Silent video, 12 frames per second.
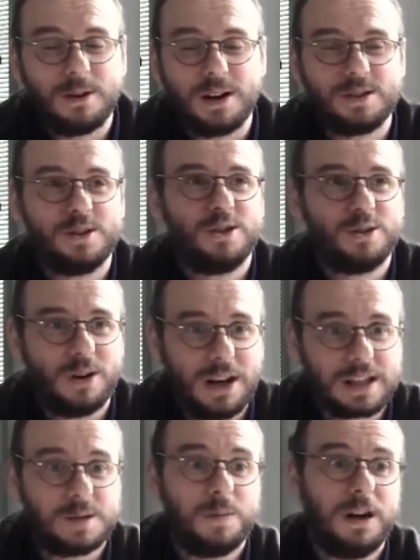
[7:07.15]
as the digital
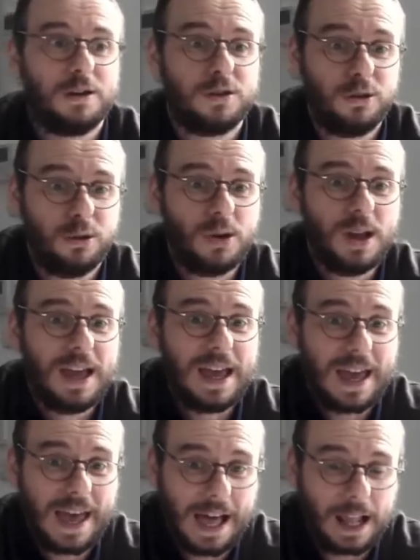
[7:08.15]
expert, you
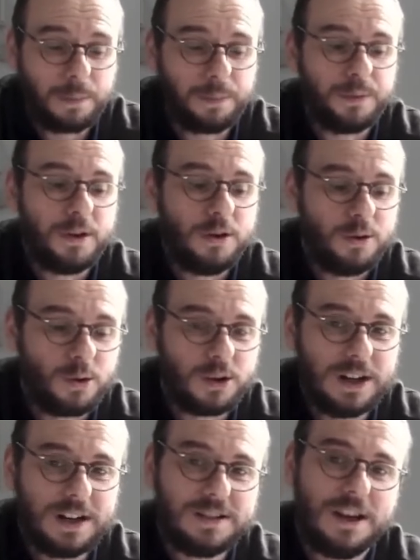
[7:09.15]
help your
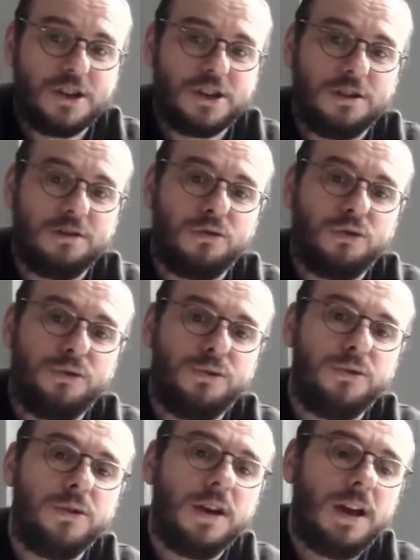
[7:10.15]
organization to